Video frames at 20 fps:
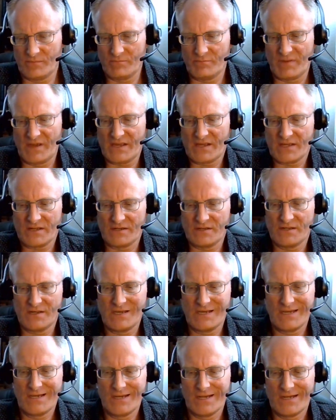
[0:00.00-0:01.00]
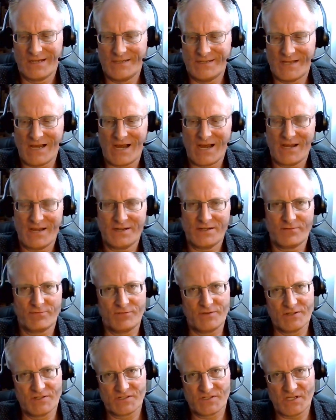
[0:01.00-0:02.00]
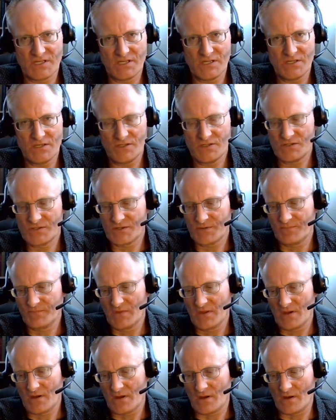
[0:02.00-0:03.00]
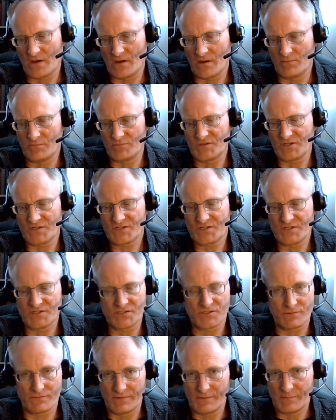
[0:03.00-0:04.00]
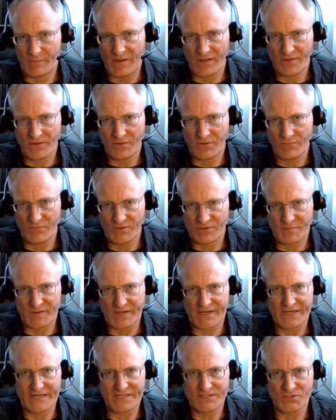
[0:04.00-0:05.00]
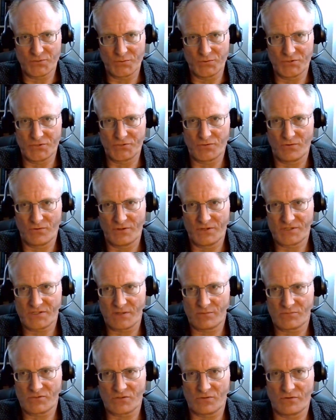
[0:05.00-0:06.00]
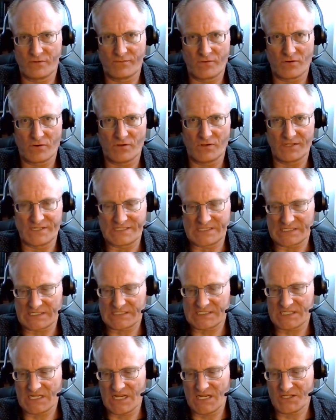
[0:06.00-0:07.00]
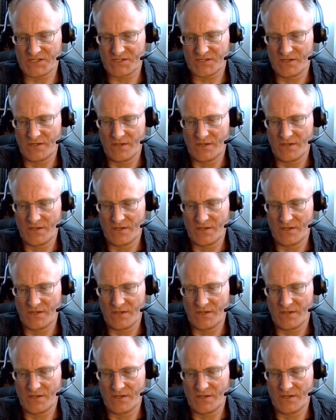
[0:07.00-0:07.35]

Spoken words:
Bacon died of disease just as the rebellion was beginning to enjoy some sort of early success,